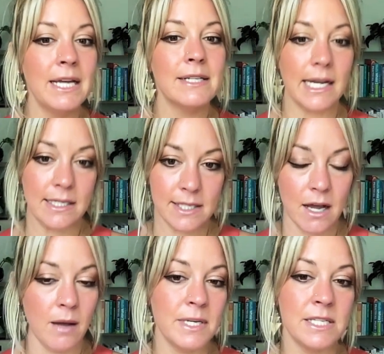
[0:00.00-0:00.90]

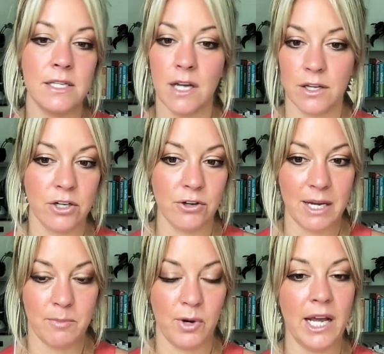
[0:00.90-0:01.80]
Dexcom is another
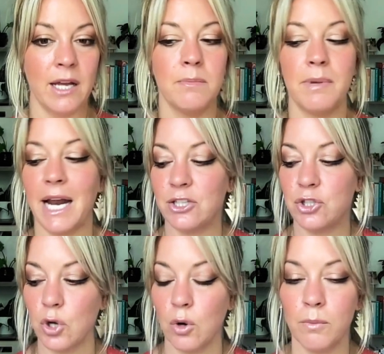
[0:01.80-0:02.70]
great brand, but I
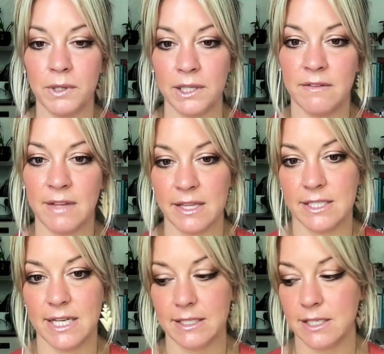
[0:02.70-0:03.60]
don't believe that the
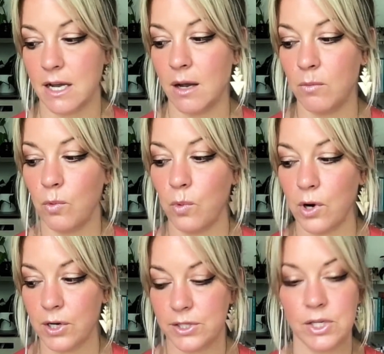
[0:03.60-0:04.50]
Dexcom
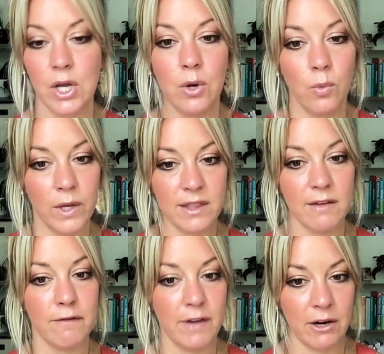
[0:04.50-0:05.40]
works with the
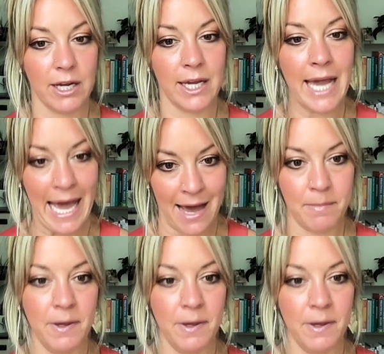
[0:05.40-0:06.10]
Veri app.